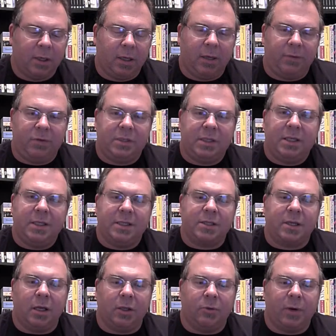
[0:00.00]
If you see
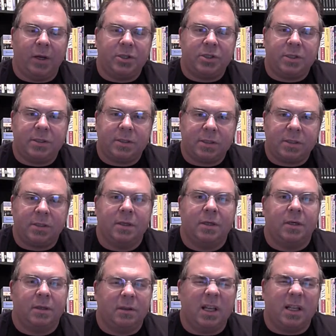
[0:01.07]
discolorations,
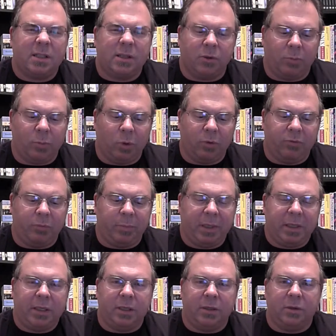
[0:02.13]
that's a little more of a big
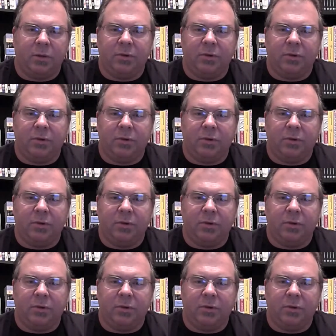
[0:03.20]
deal.